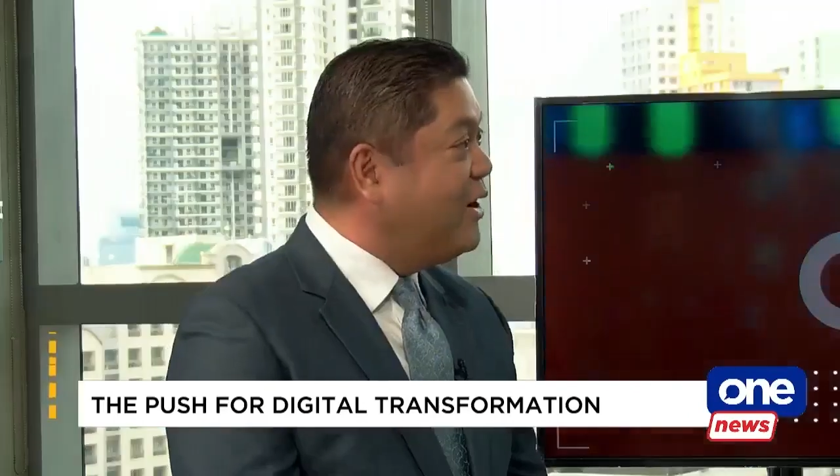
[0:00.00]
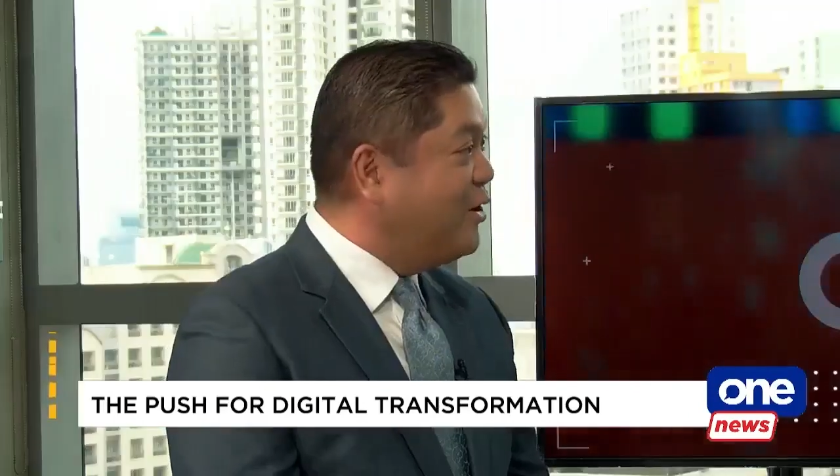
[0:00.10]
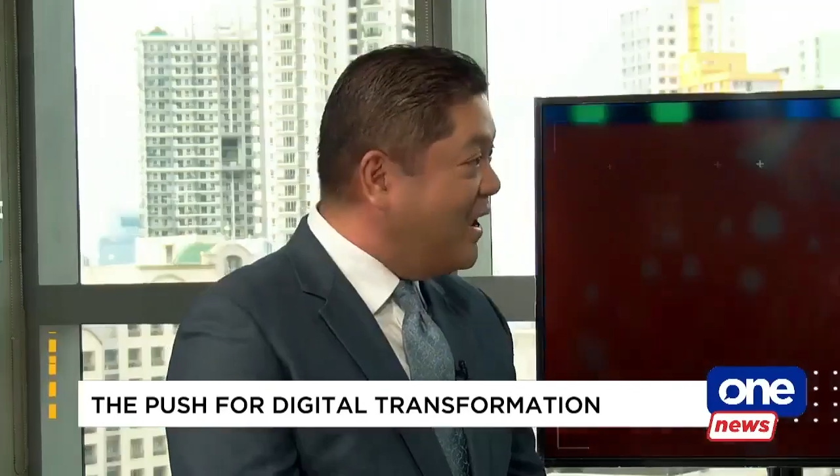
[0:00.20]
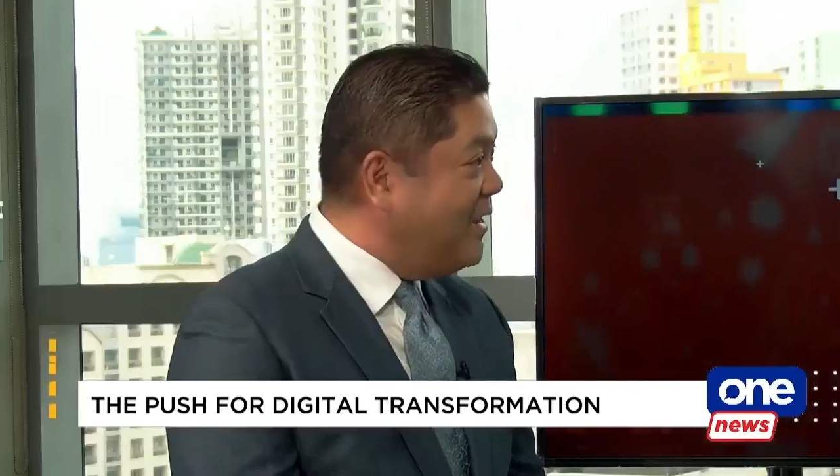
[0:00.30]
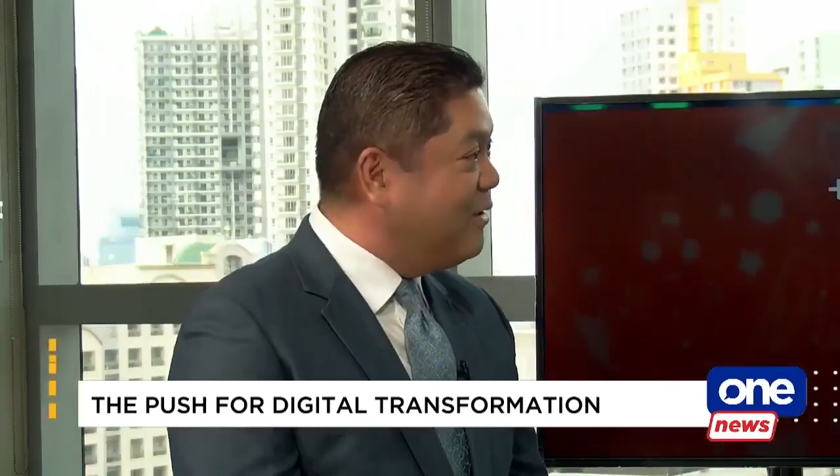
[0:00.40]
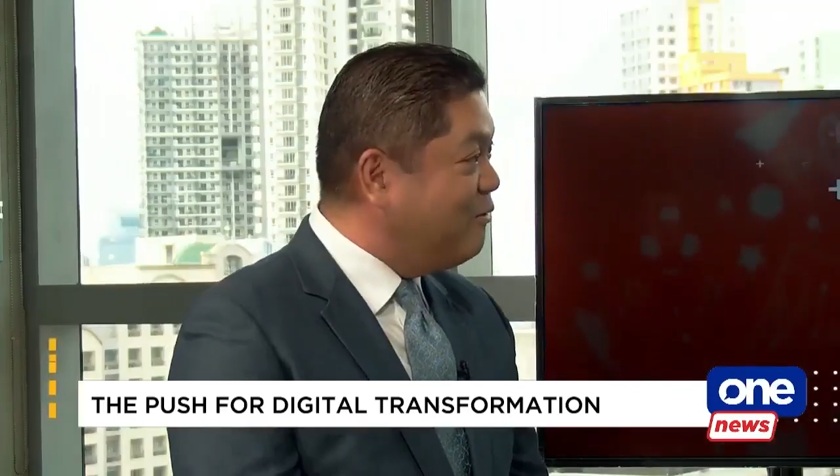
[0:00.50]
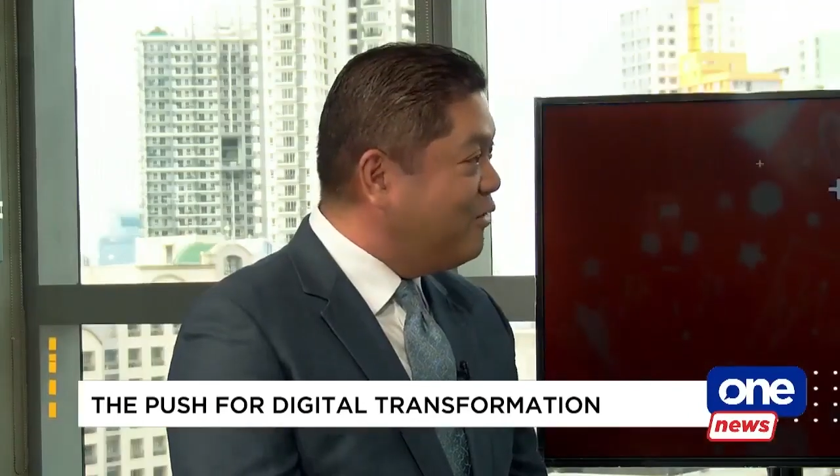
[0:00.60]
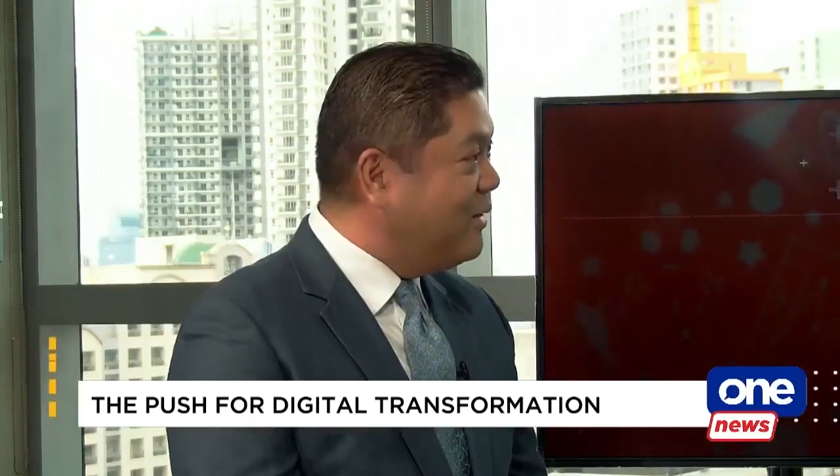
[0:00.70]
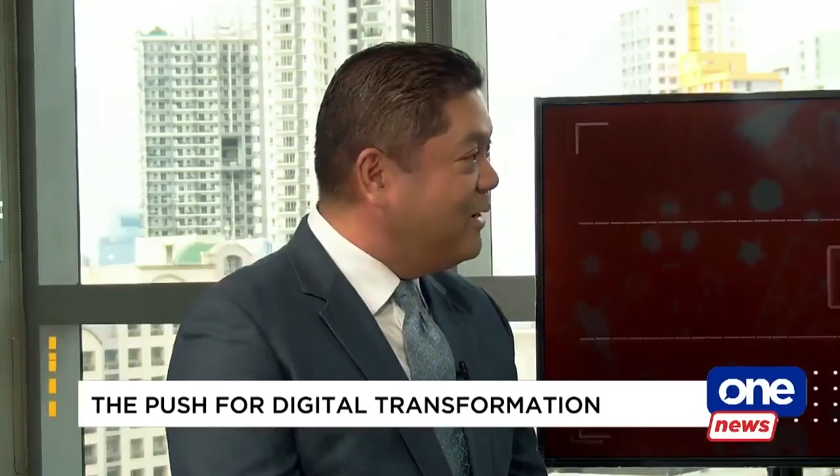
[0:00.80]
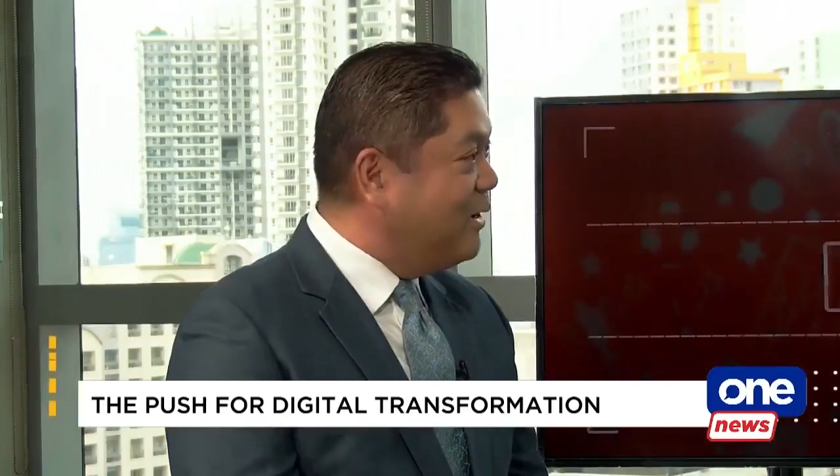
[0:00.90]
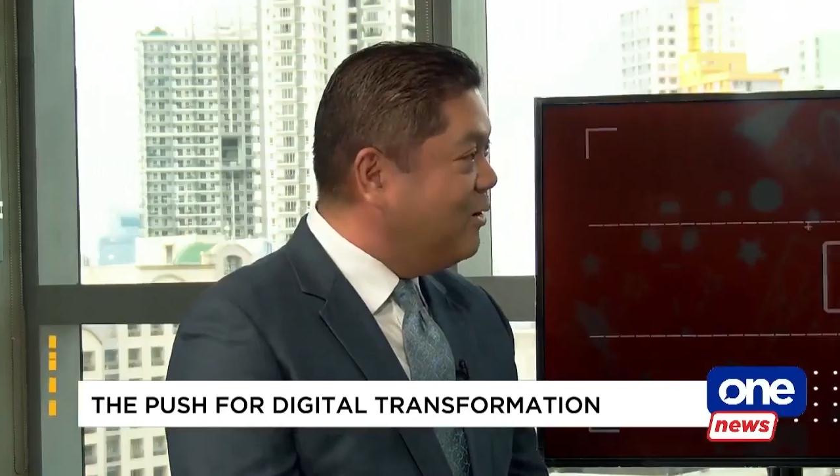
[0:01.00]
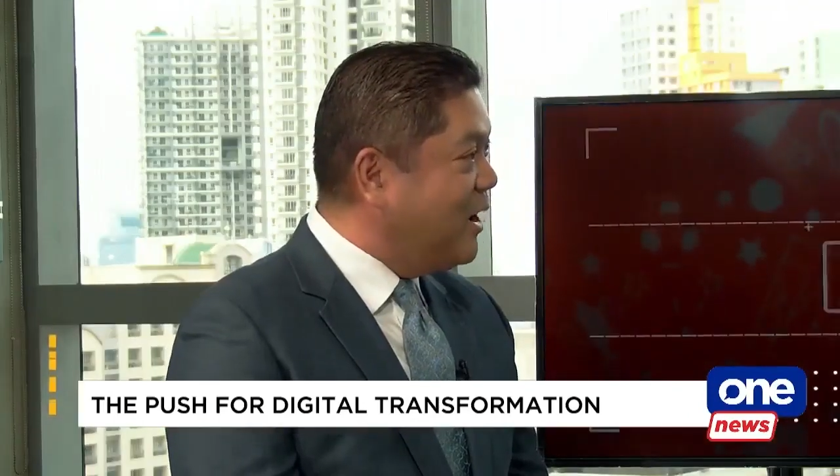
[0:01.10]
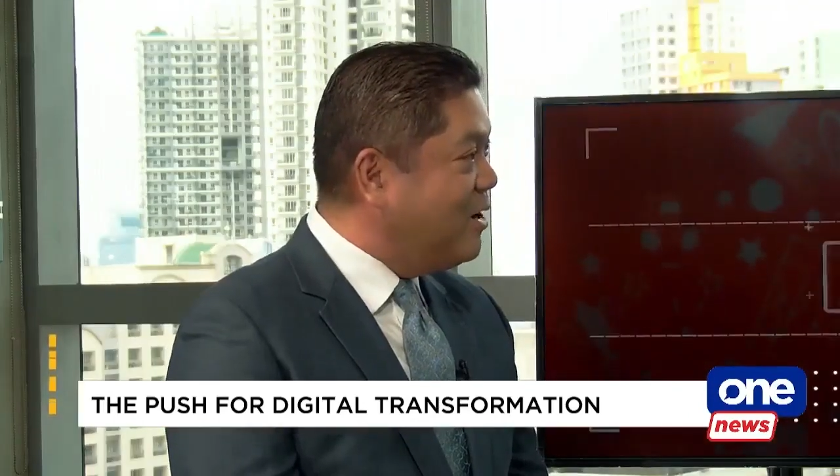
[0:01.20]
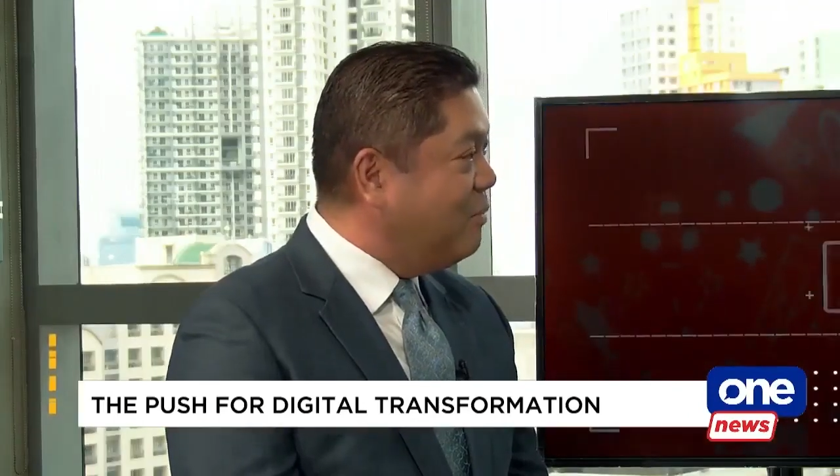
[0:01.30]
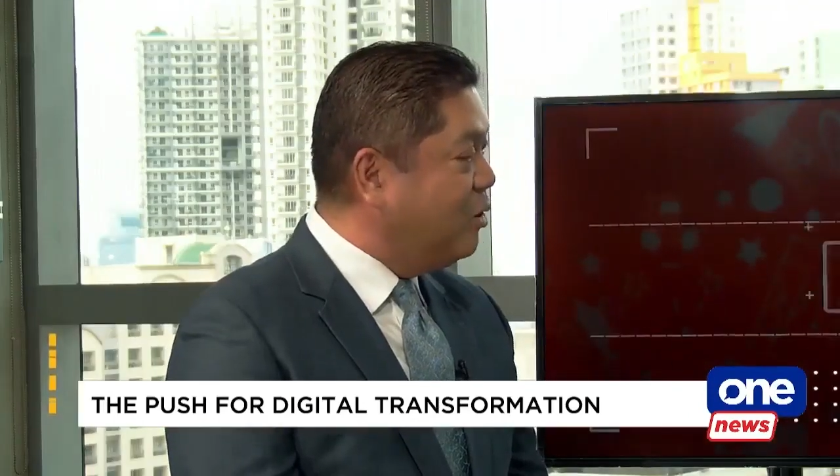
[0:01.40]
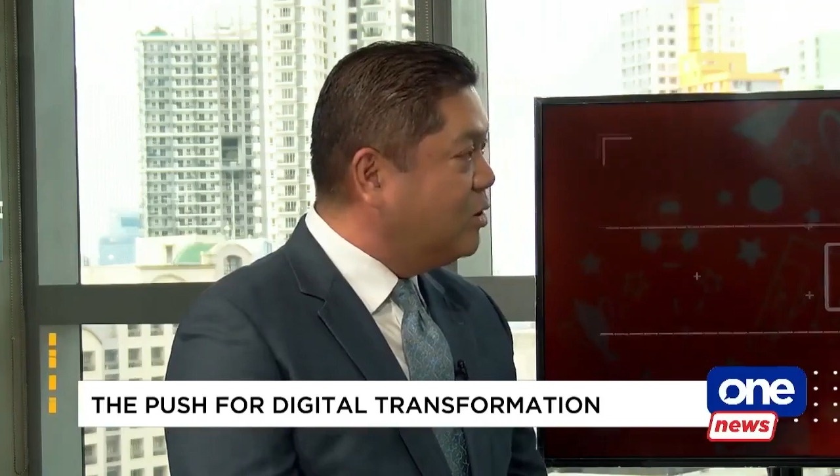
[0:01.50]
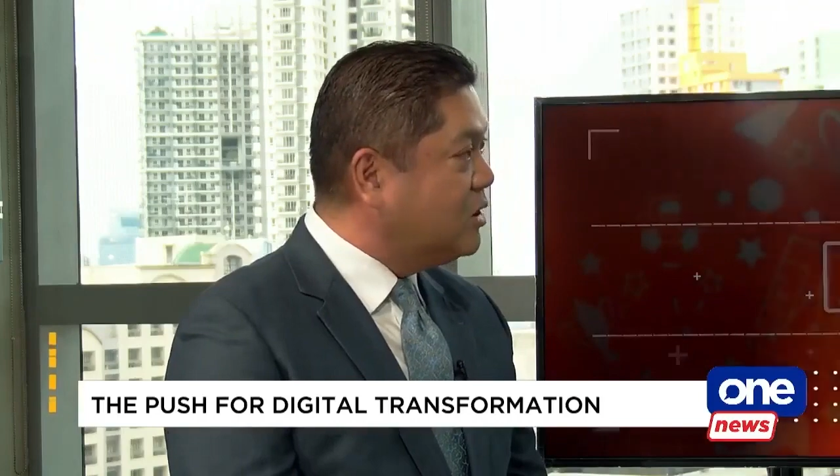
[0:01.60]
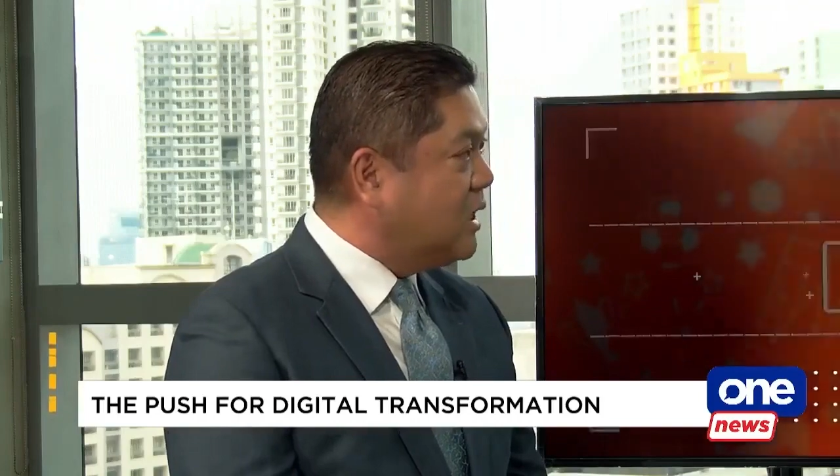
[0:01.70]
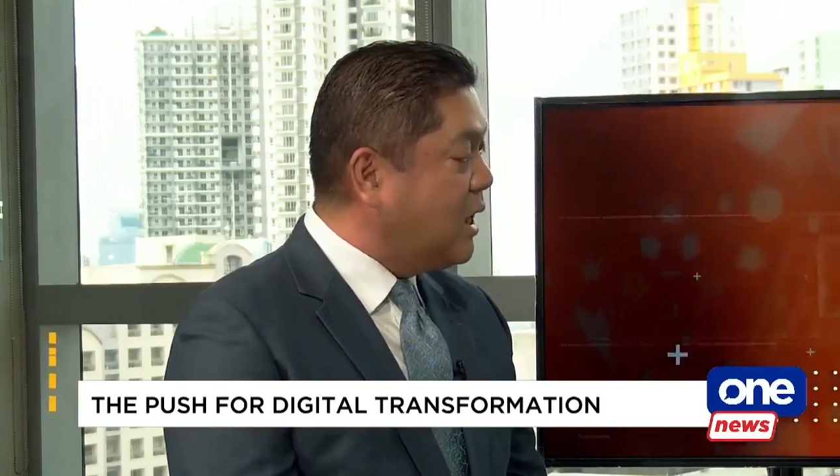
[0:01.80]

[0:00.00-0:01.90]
creative. Yes, right? they are. Because they are.